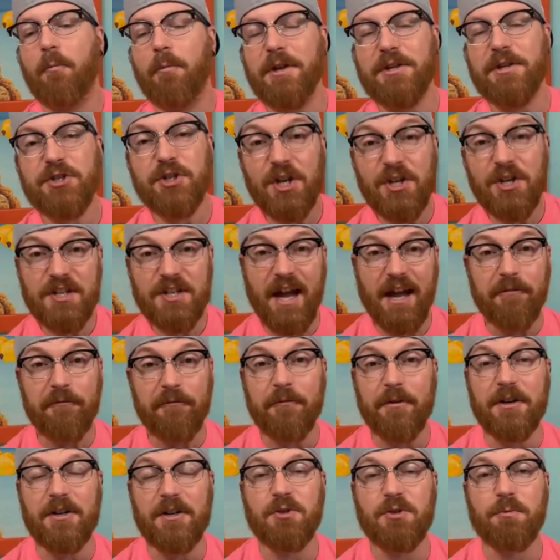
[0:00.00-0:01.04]
We just
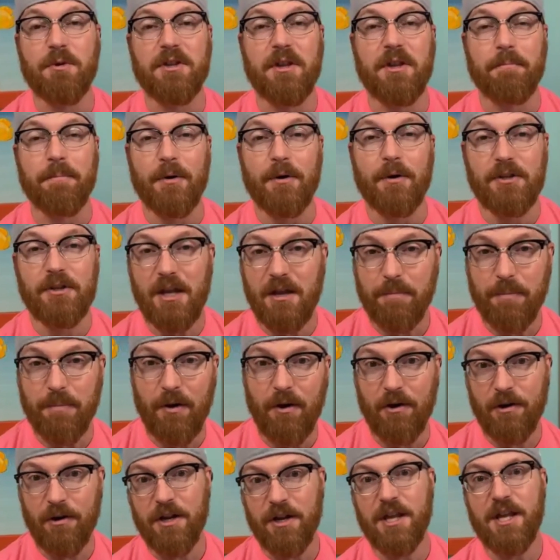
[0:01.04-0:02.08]
got finished with a birthday
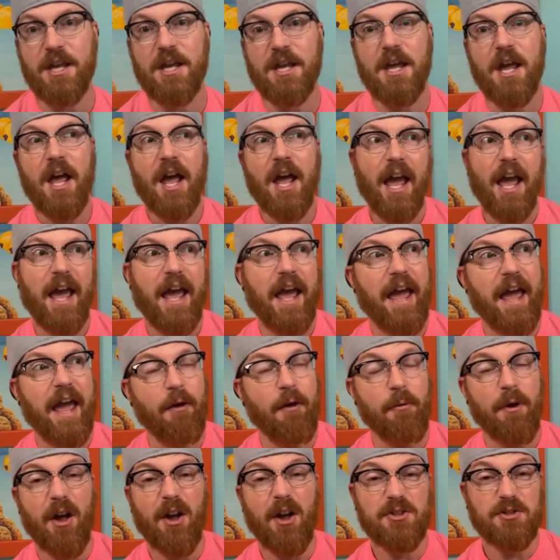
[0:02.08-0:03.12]
party,
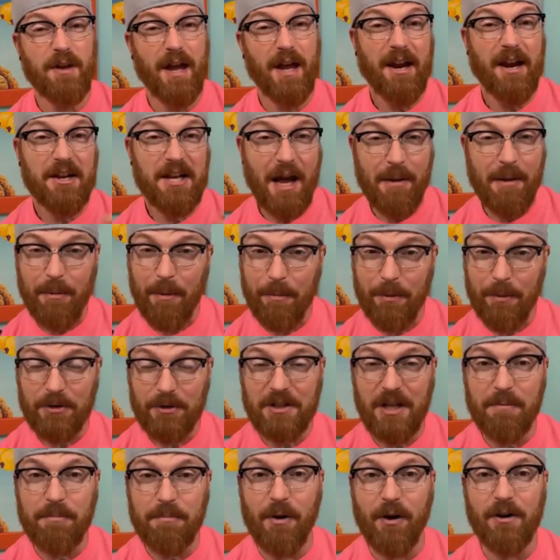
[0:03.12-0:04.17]
and we also had a couple
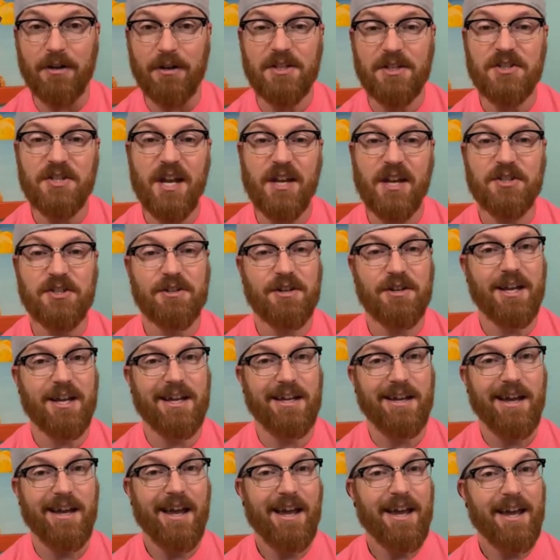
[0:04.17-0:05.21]
birthday parties
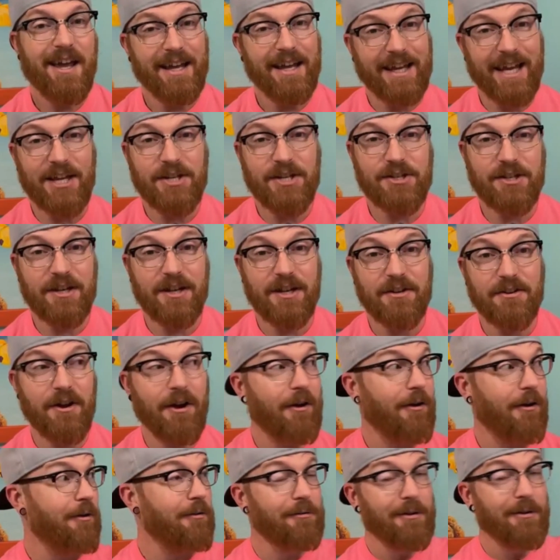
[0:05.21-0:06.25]
yesterday. In case you didn't
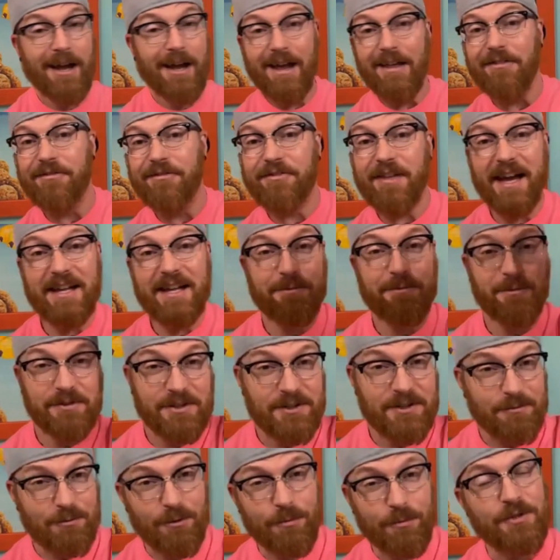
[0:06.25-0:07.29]
know, that's what
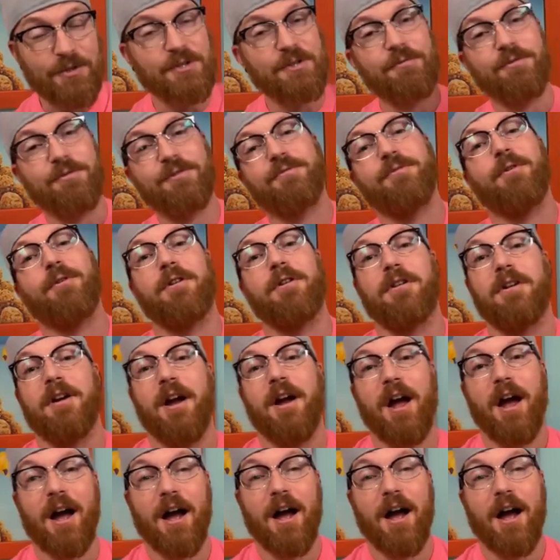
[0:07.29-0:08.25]
this room is used for.